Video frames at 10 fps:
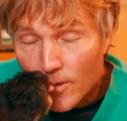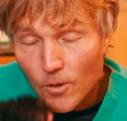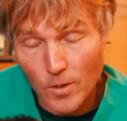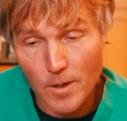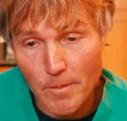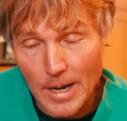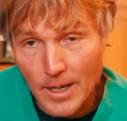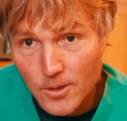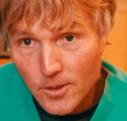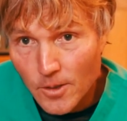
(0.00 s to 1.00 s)
So
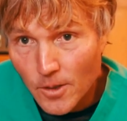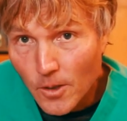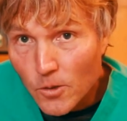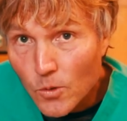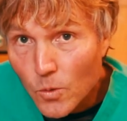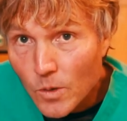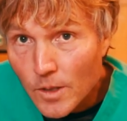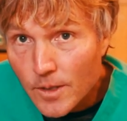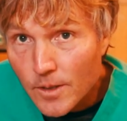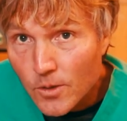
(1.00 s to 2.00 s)
imagine little
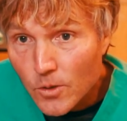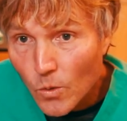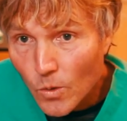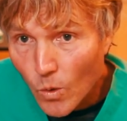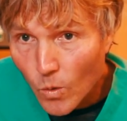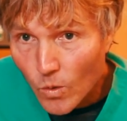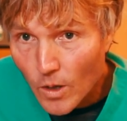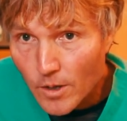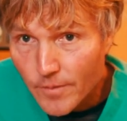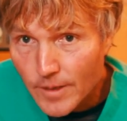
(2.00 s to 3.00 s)
Tula is showing a whole
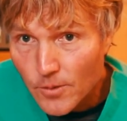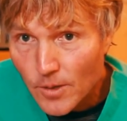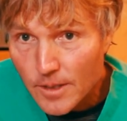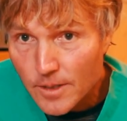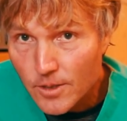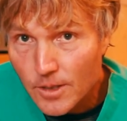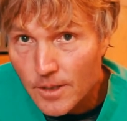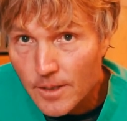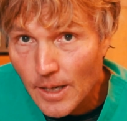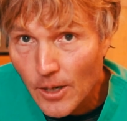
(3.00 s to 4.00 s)
lot of interest.
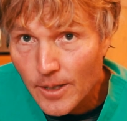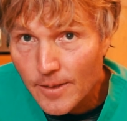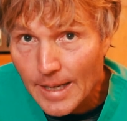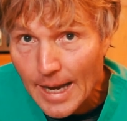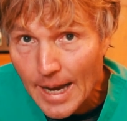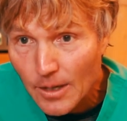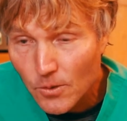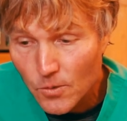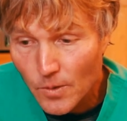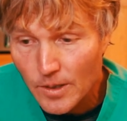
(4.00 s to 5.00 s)
She's staring at the cat
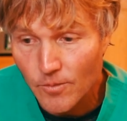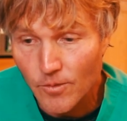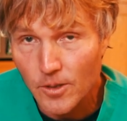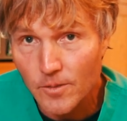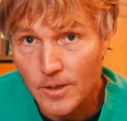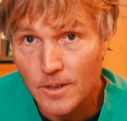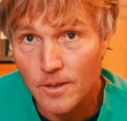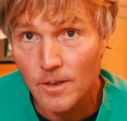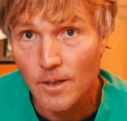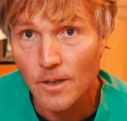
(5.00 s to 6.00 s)
who's right in front of
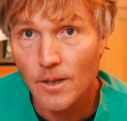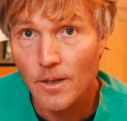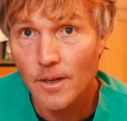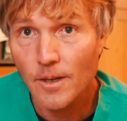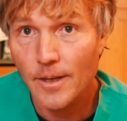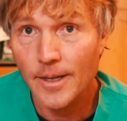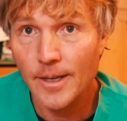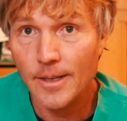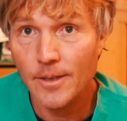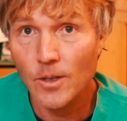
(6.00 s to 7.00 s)
us.
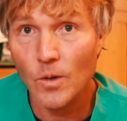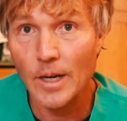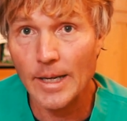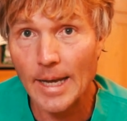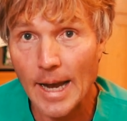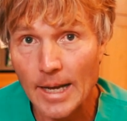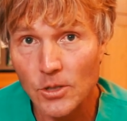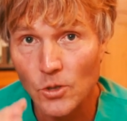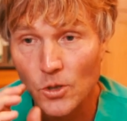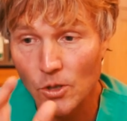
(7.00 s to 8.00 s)
And, you know, I
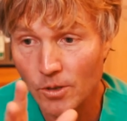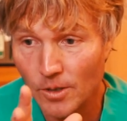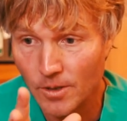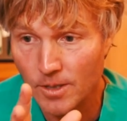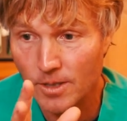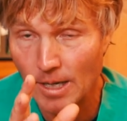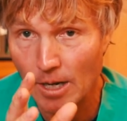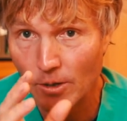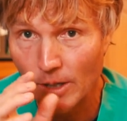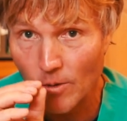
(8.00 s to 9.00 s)
catch her, you know,
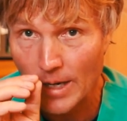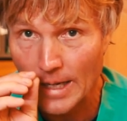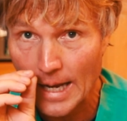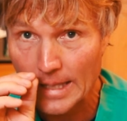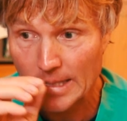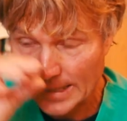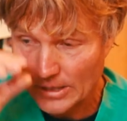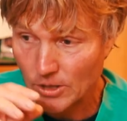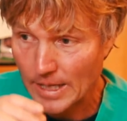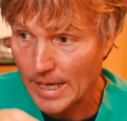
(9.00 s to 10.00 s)
staring right at it,
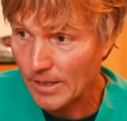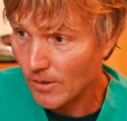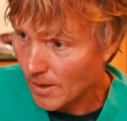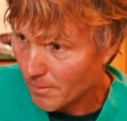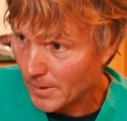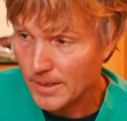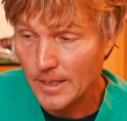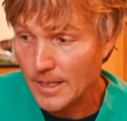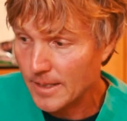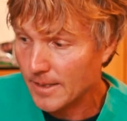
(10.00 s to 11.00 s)
like her tail up as
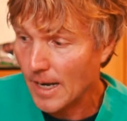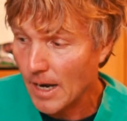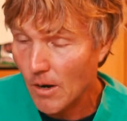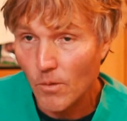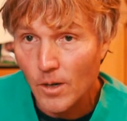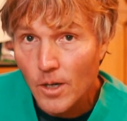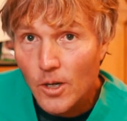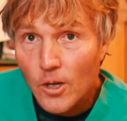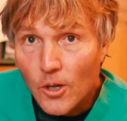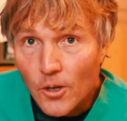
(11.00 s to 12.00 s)
it is now,
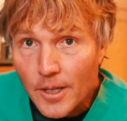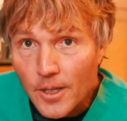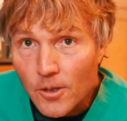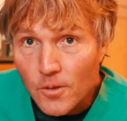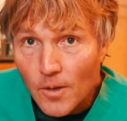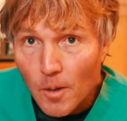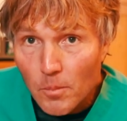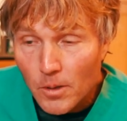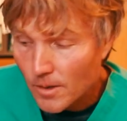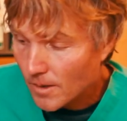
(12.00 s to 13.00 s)
her ears up.